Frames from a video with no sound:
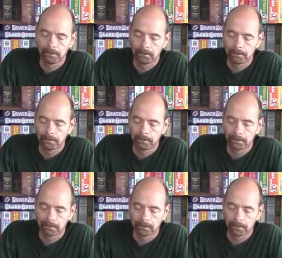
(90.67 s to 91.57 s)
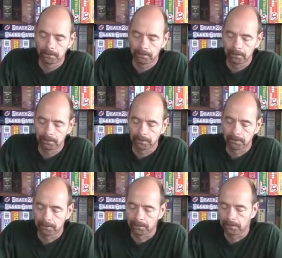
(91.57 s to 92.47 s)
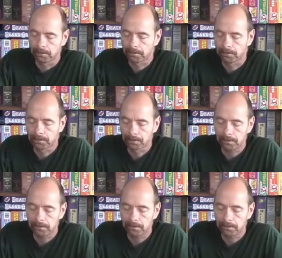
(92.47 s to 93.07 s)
(silence)